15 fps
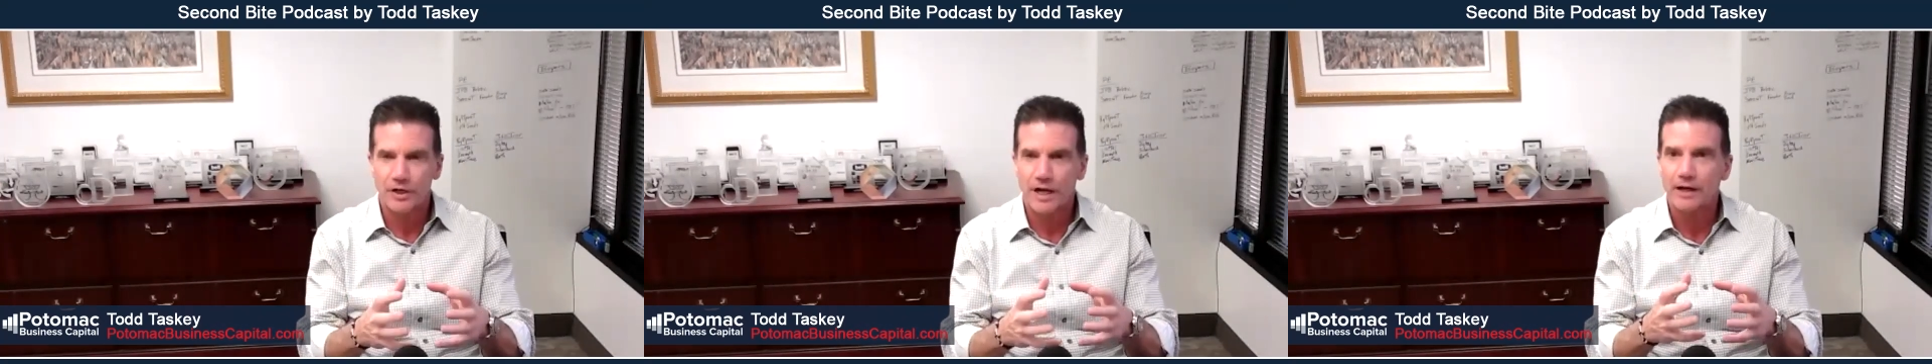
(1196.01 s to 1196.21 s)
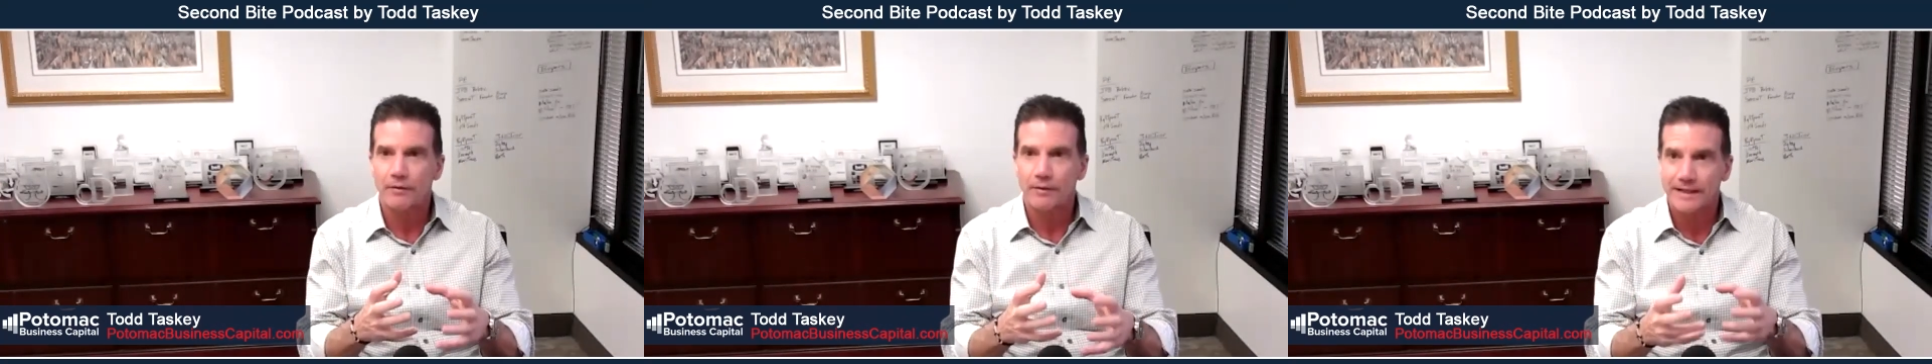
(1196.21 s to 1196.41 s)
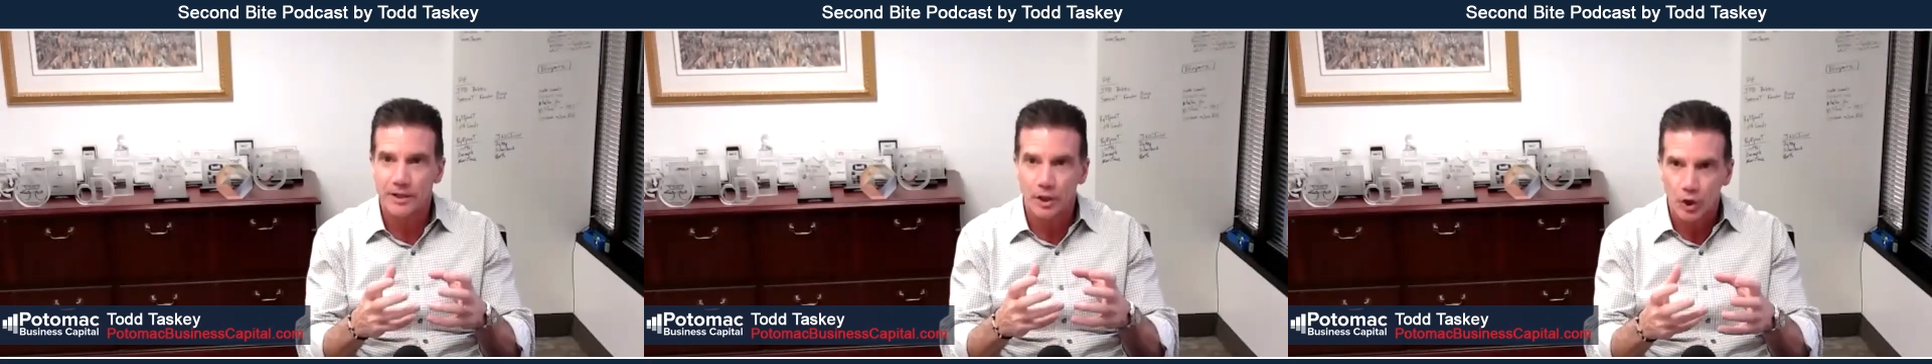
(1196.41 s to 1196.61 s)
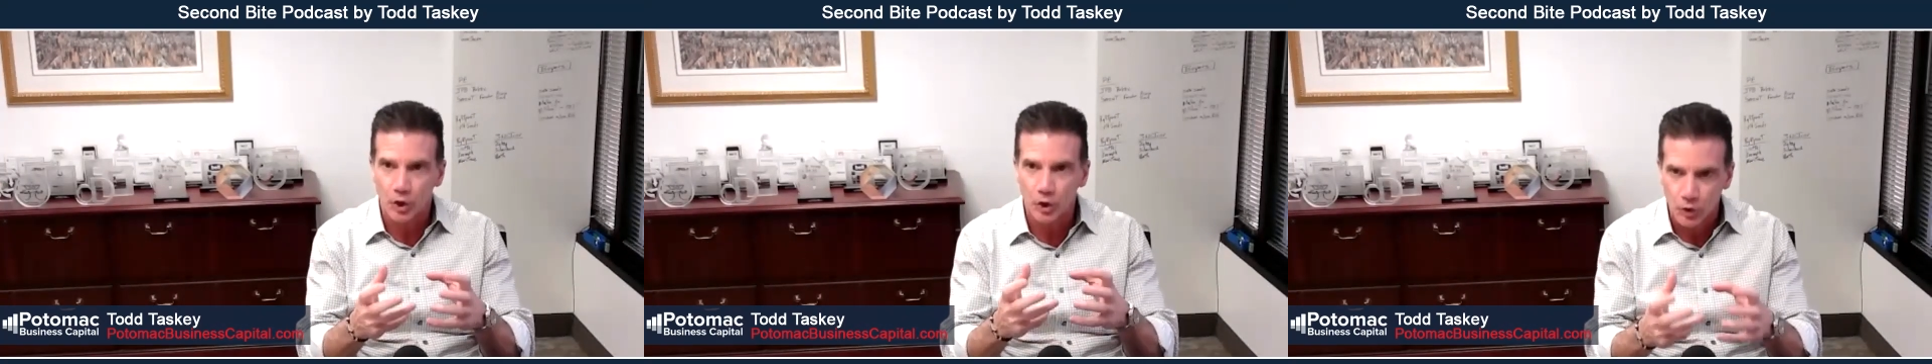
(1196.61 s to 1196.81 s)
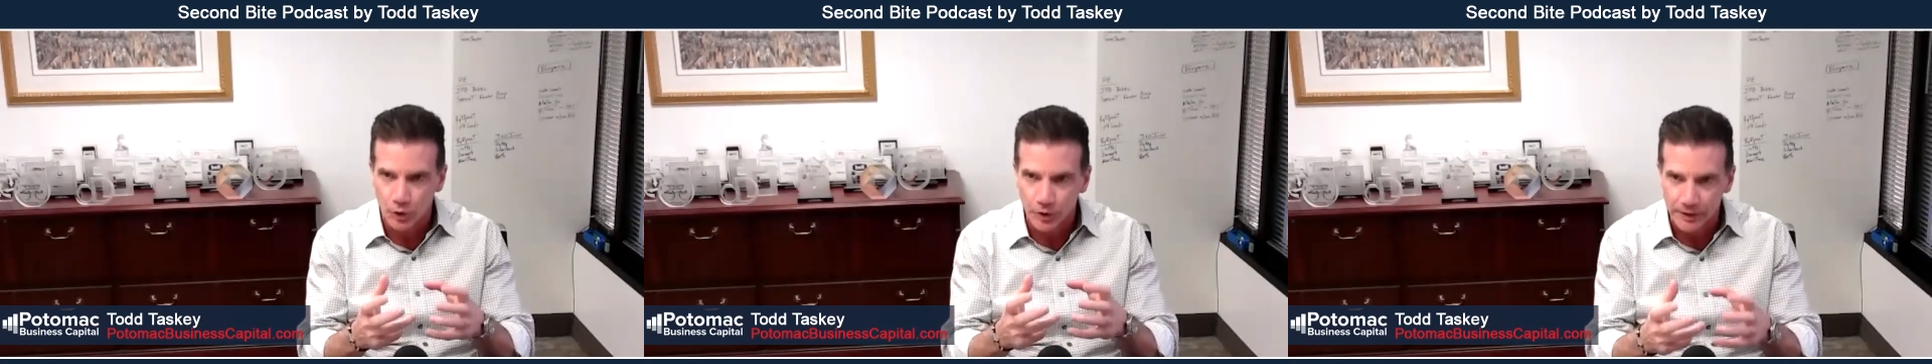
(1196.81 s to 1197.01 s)
generate the
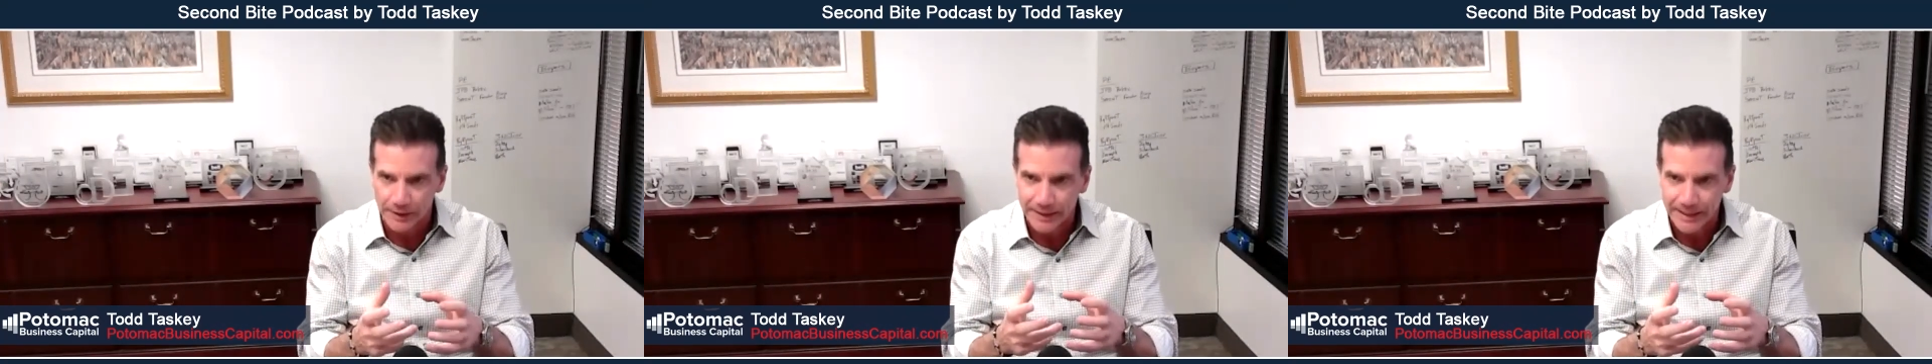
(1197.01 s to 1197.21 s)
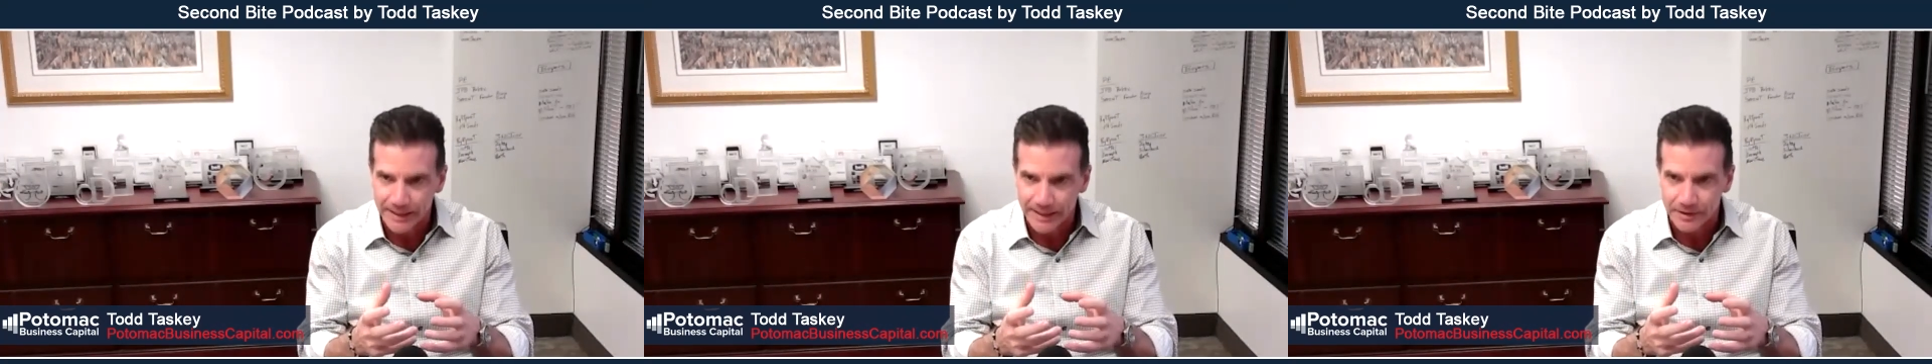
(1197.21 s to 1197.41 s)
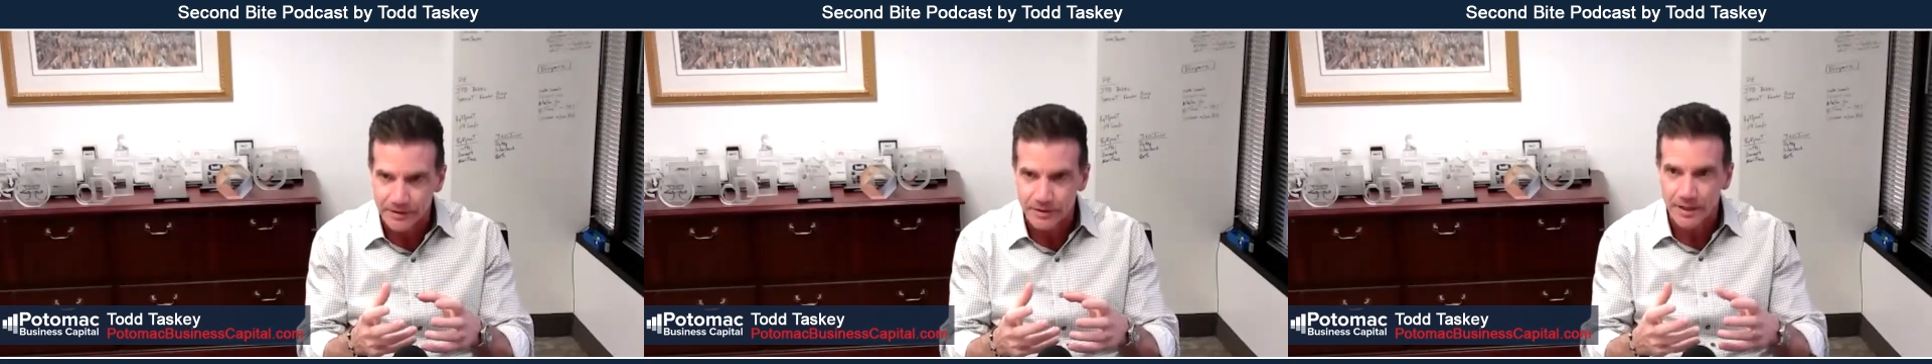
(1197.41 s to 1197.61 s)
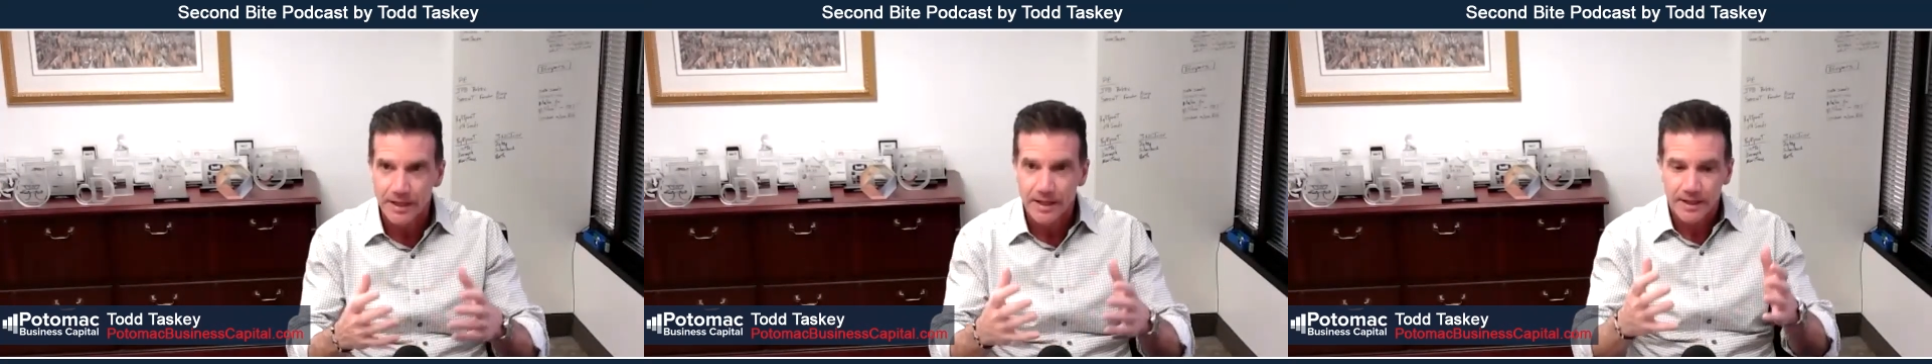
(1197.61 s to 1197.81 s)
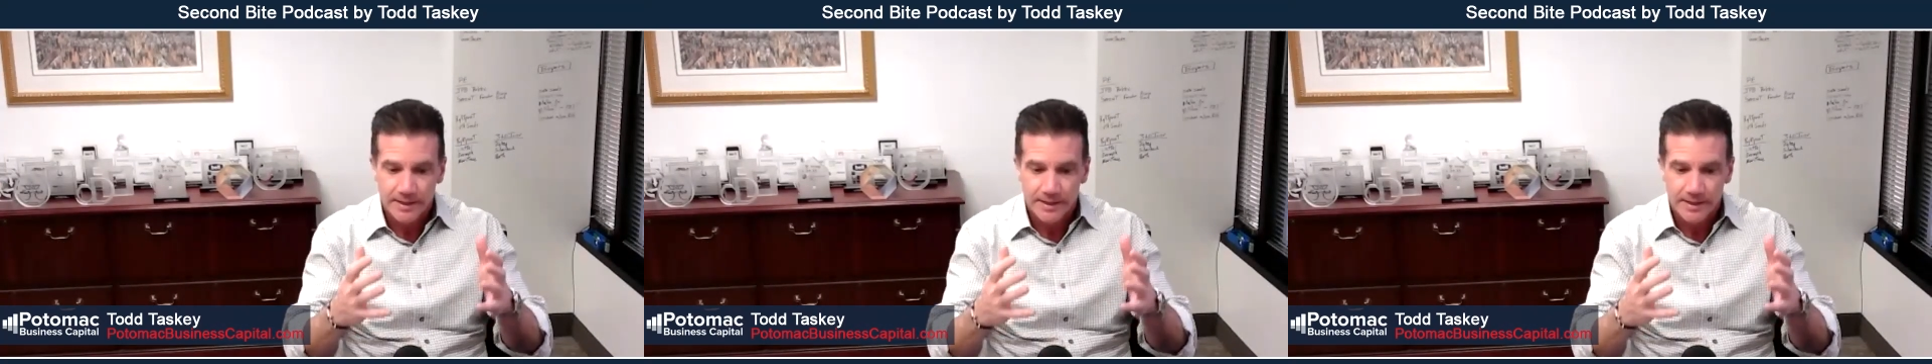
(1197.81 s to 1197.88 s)
good leads